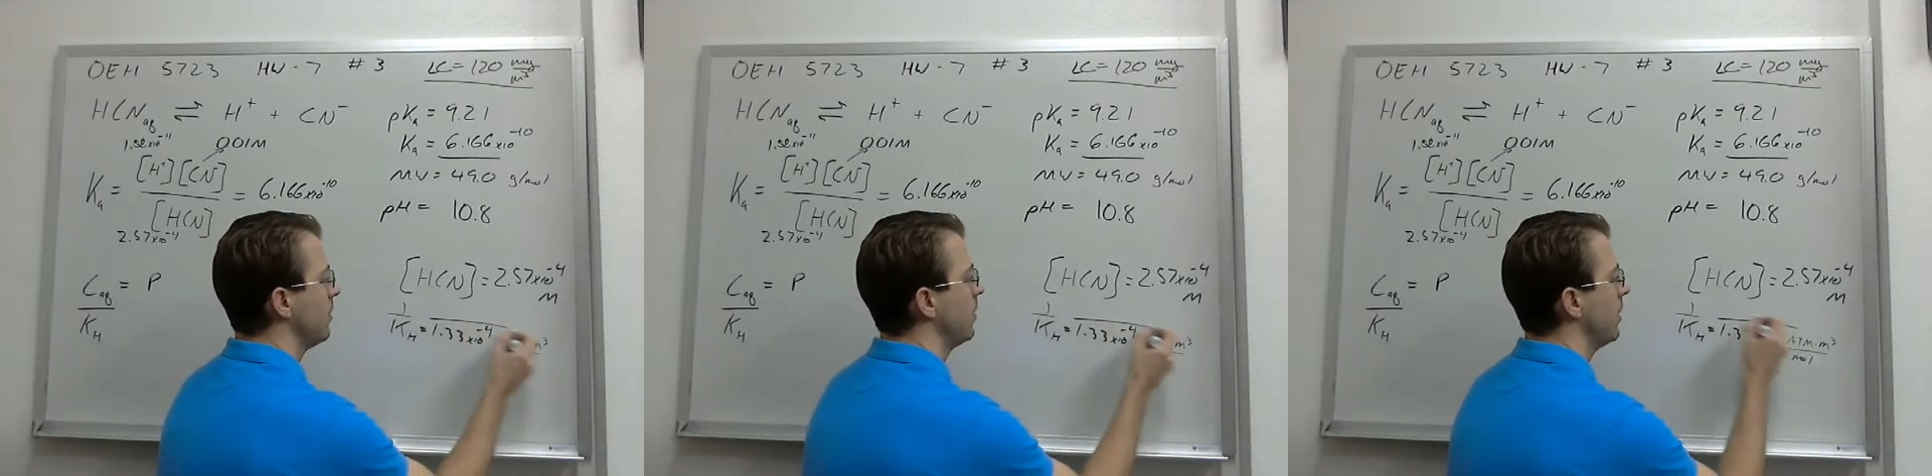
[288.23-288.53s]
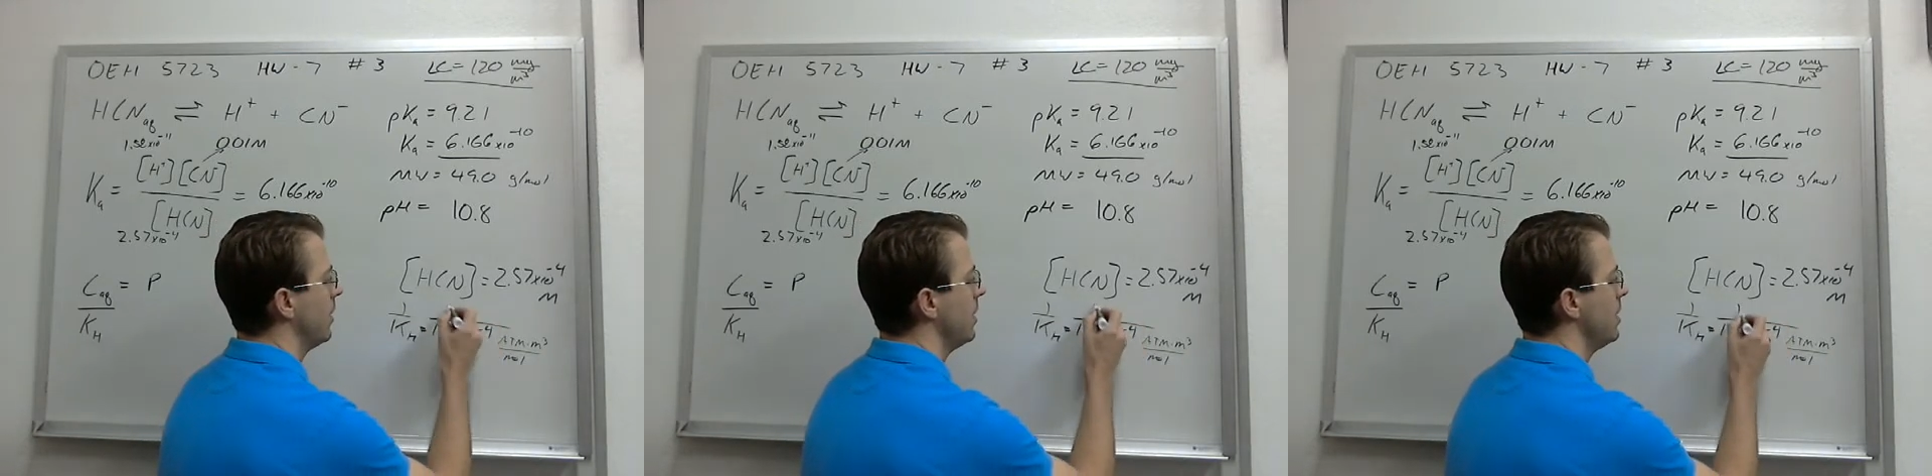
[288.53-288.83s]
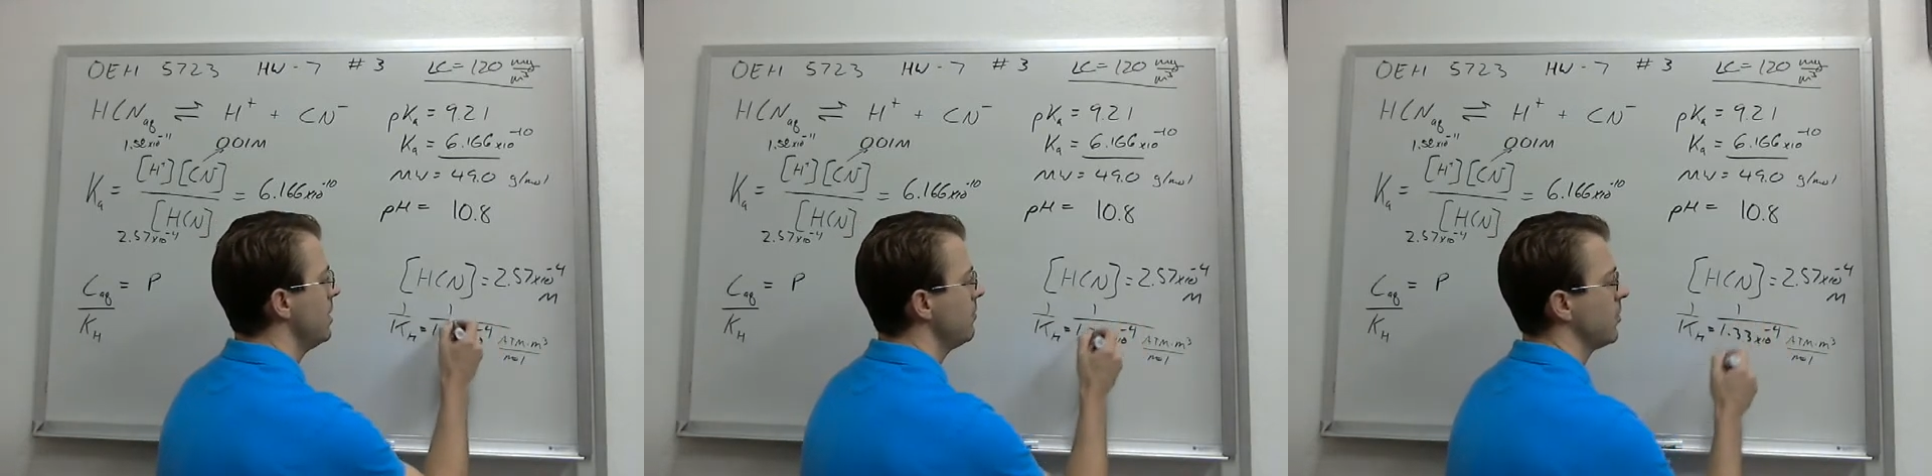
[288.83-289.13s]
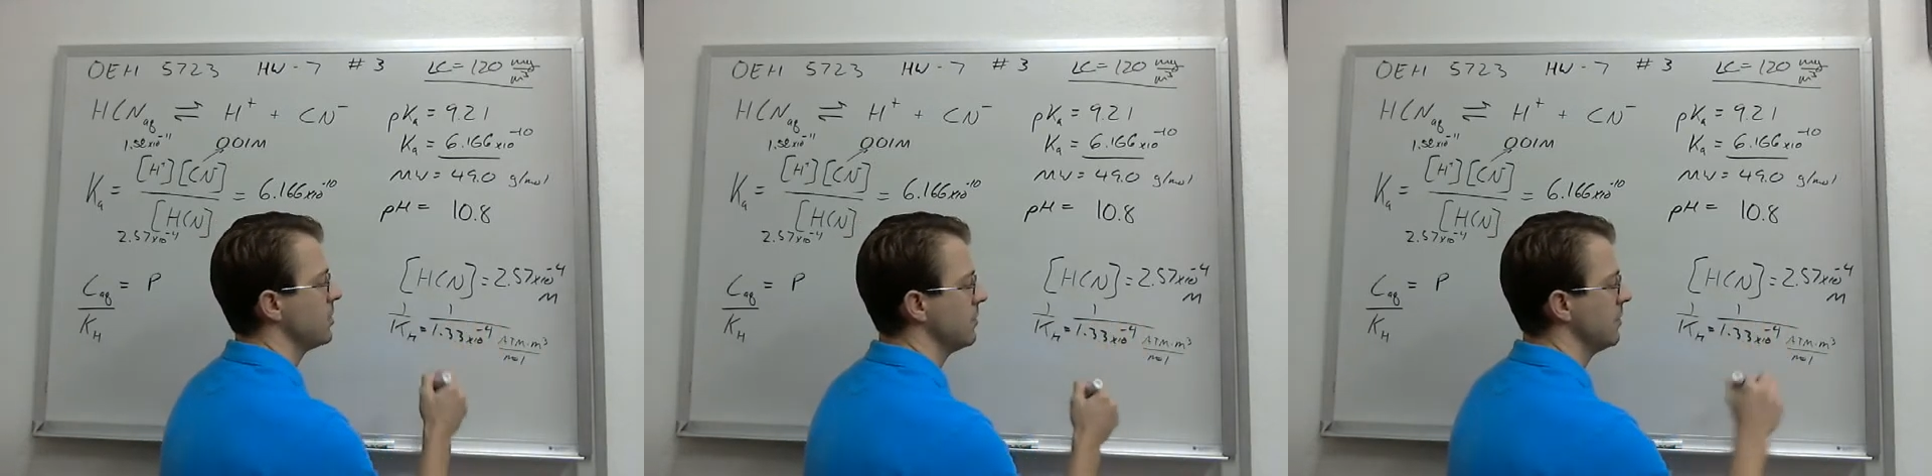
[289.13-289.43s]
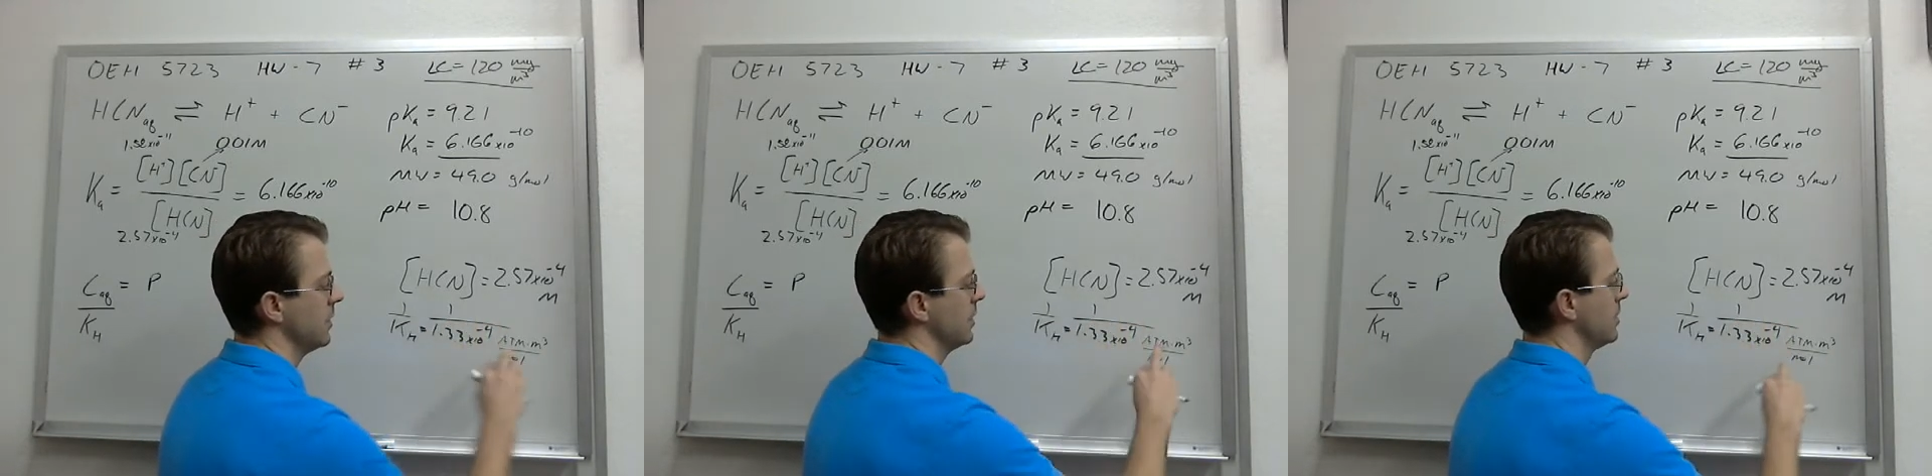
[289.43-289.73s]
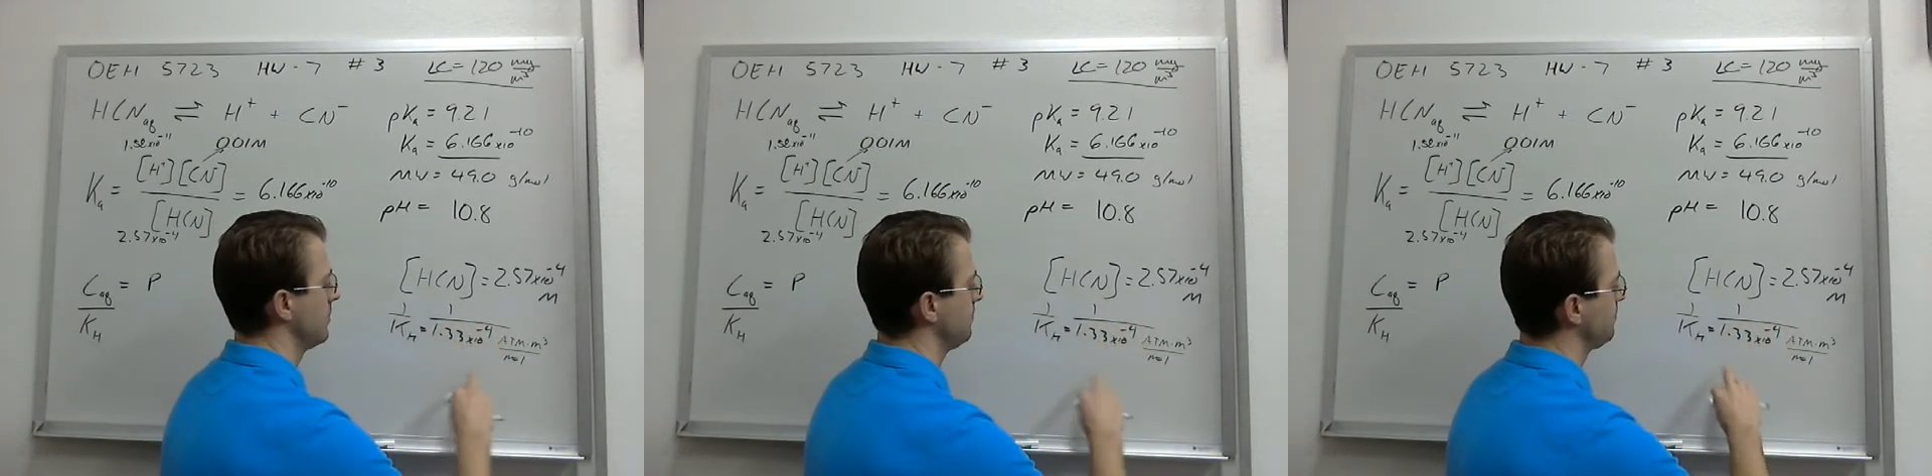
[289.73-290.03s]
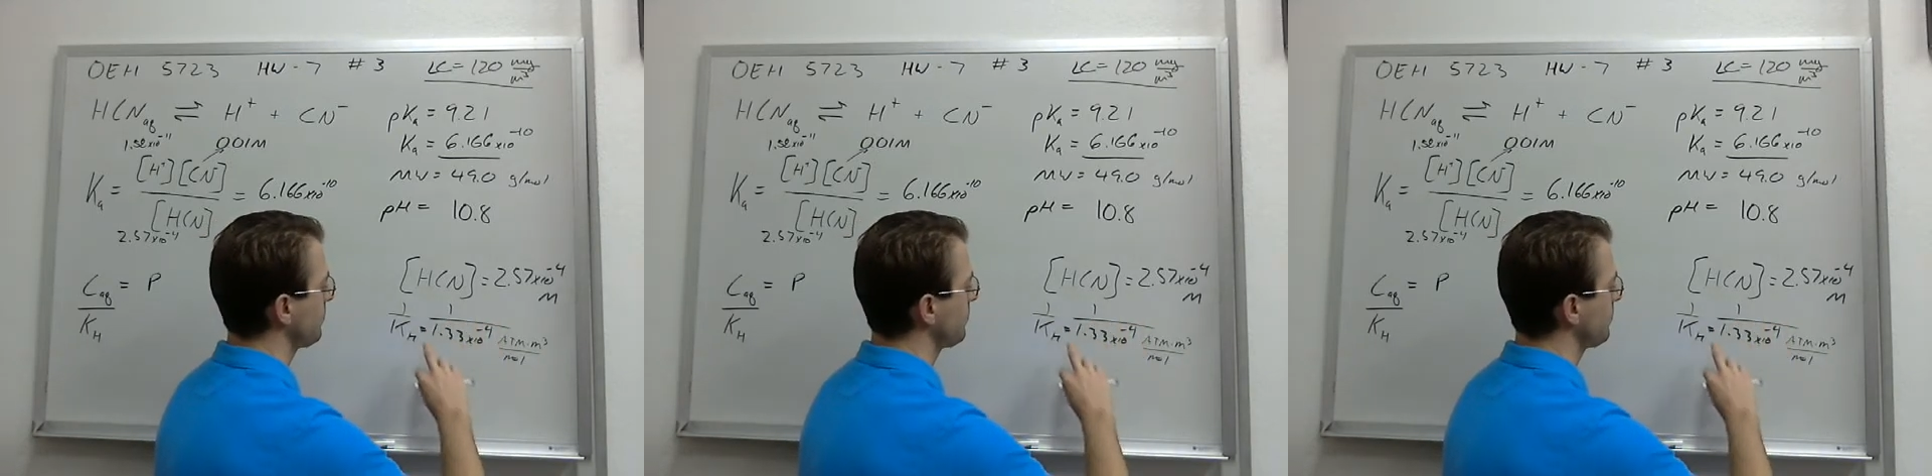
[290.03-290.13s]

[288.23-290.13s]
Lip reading: the inverse of this.